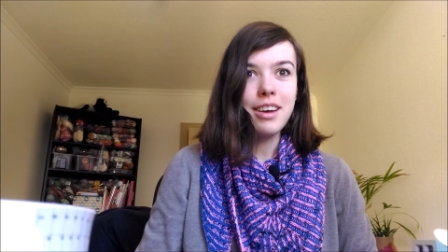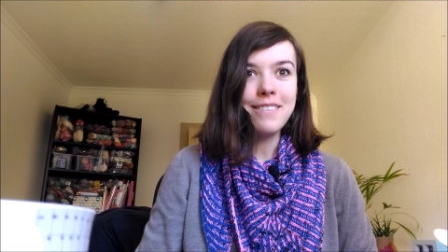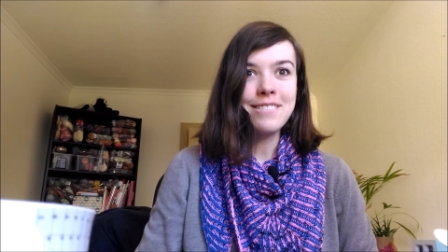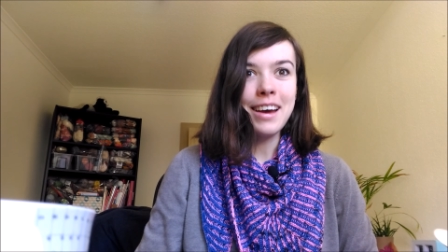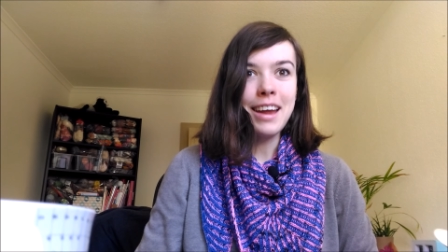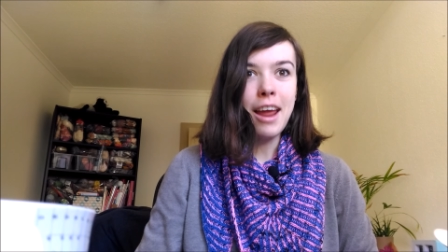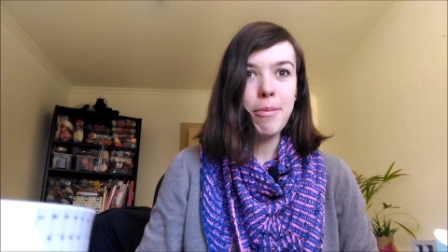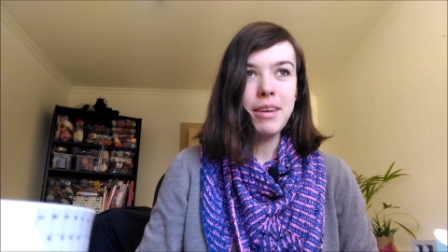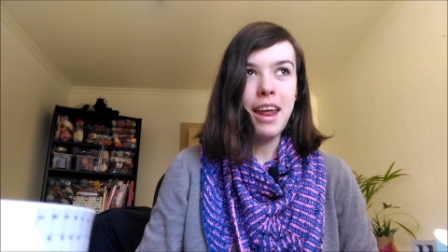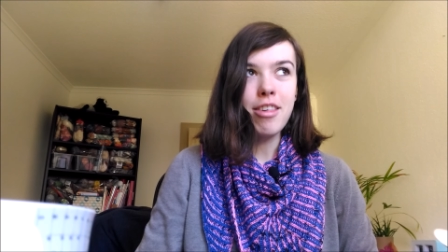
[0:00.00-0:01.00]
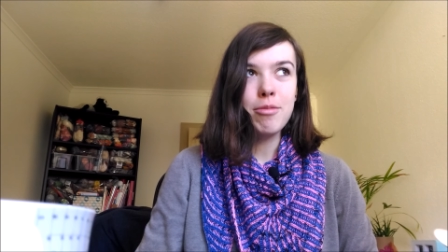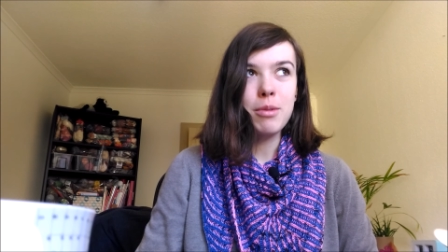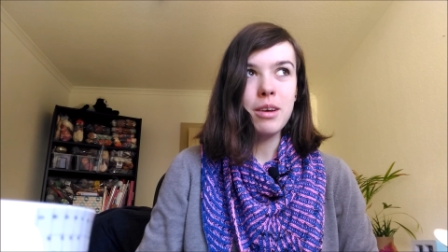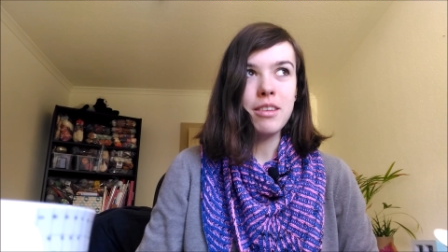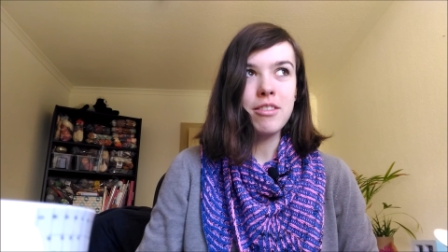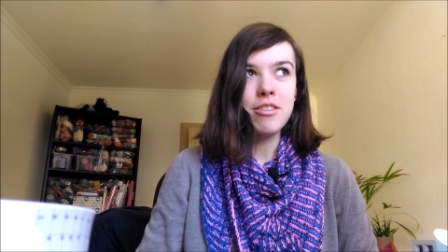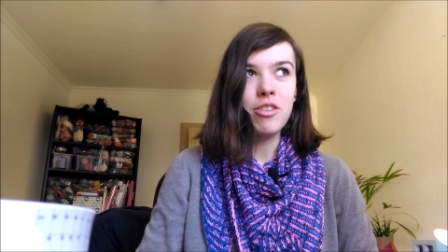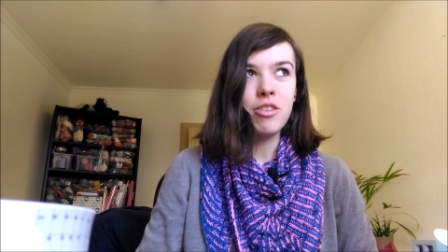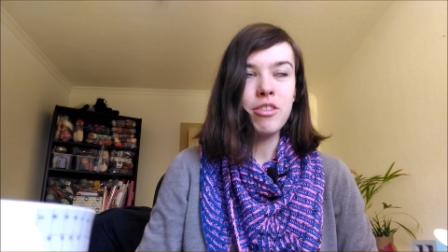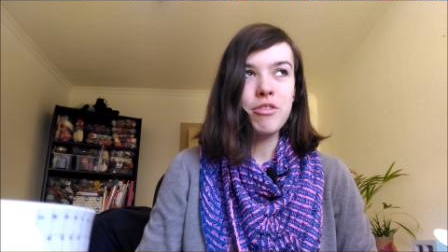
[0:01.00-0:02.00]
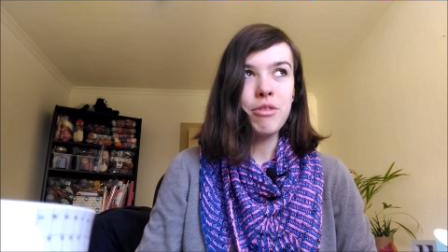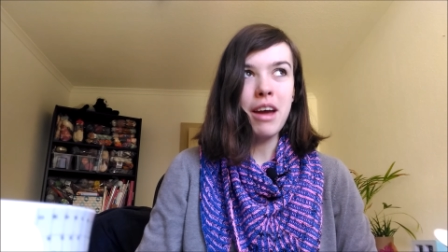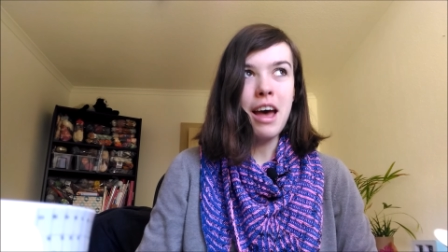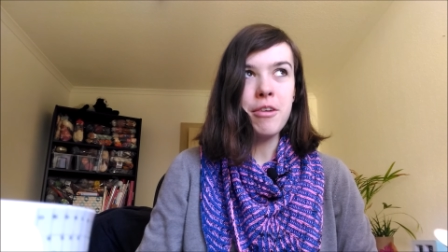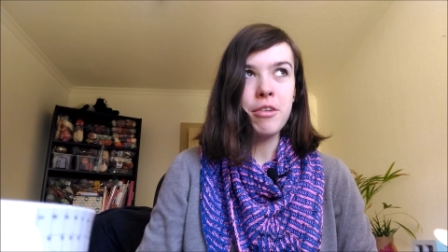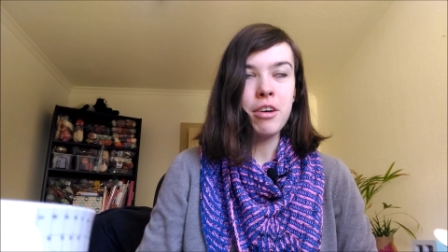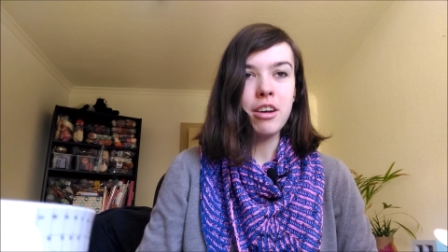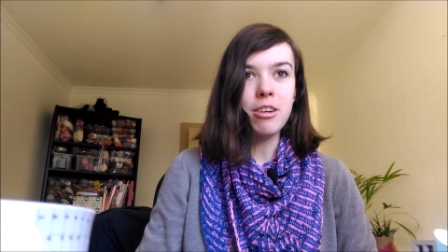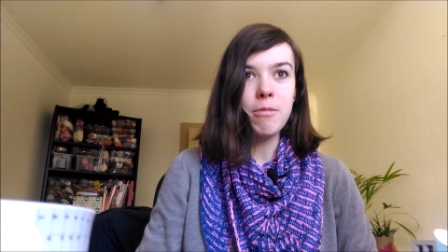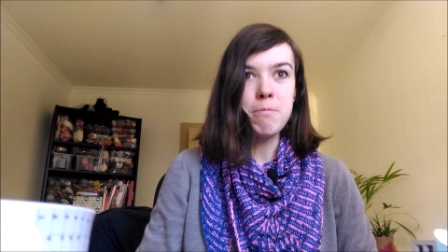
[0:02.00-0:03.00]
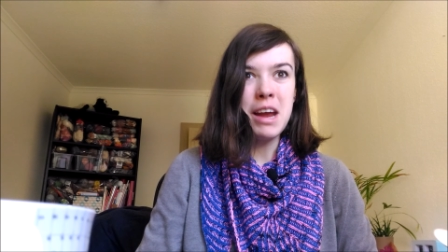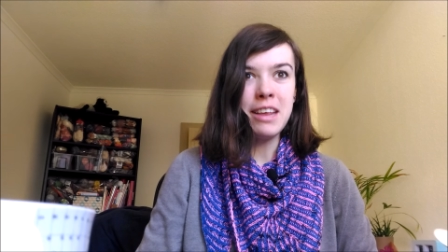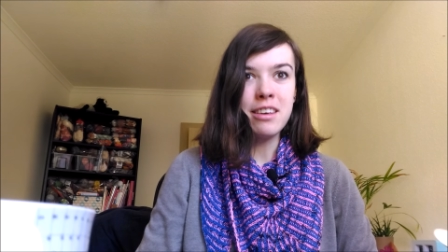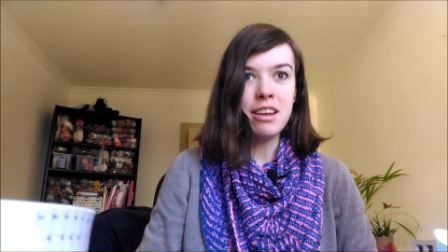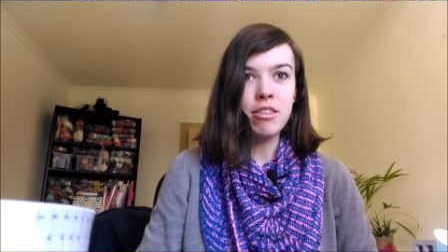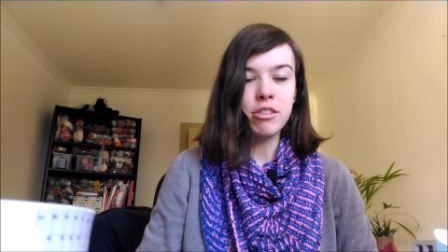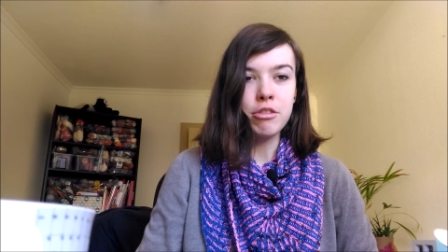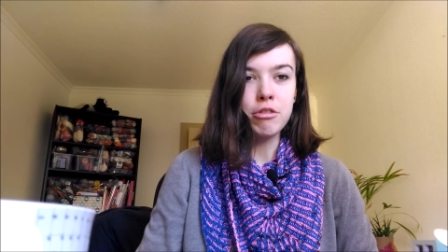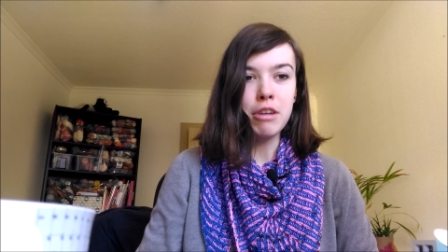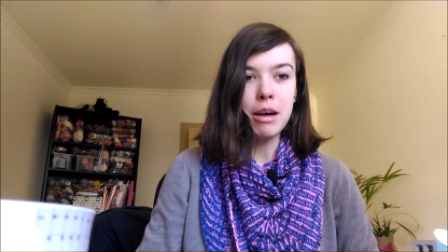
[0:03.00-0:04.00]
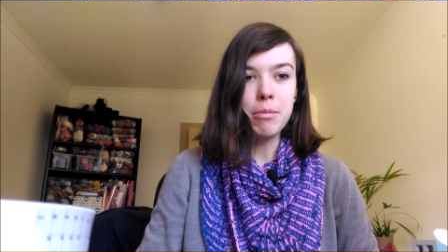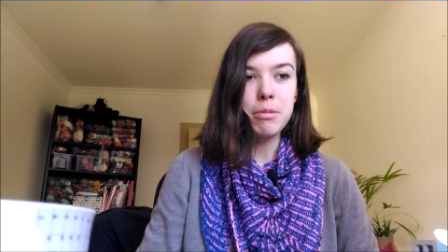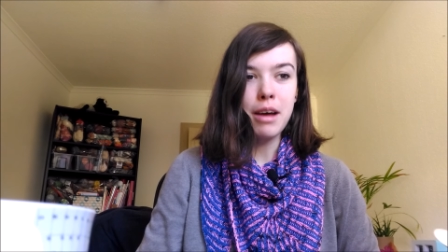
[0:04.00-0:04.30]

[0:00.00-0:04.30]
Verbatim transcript: My expectation was to try to not majorly screw up.